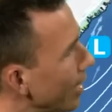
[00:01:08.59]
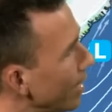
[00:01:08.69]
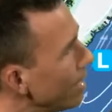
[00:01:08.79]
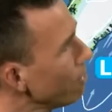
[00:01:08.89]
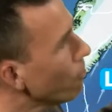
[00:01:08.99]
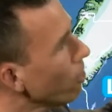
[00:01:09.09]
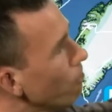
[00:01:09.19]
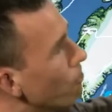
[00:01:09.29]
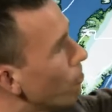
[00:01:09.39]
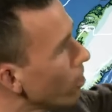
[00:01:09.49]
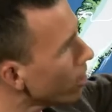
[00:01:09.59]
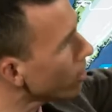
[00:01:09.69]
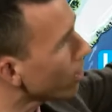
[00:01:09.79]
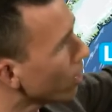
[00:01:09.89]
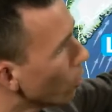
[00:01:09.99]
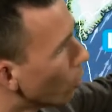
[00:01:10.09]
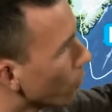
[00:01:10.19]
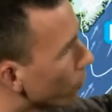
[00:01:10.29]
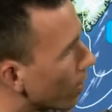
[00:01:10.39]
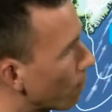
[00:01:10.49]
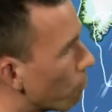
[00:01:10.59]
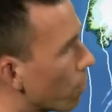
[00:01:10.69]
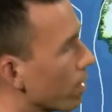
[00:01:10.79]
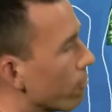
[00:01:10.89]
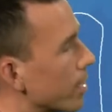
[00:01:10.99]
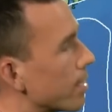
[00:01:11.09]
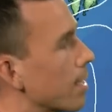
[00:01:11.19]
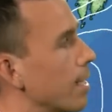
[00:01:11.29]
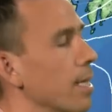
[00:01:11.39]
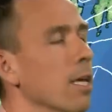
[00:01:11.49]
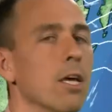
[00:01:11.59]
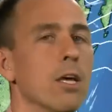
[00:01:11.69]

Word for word: even further north than previously